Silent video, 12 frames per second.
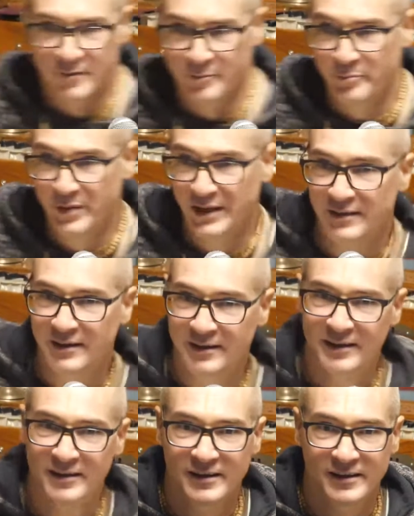building
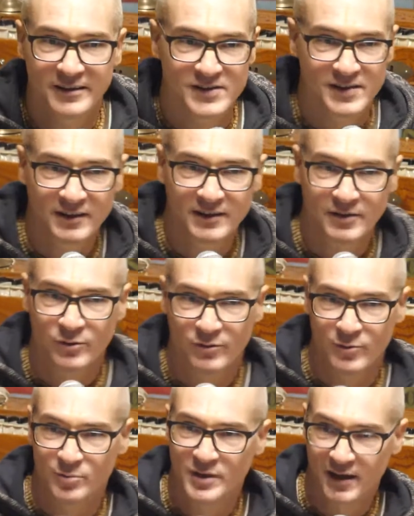in center of
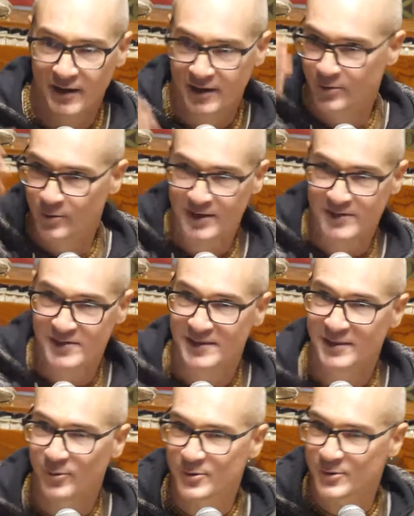Ljubljana, you can see
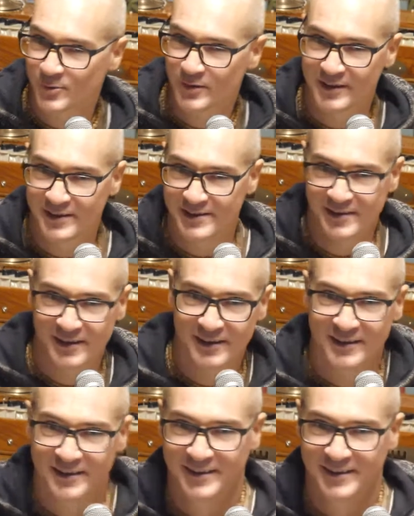also there is like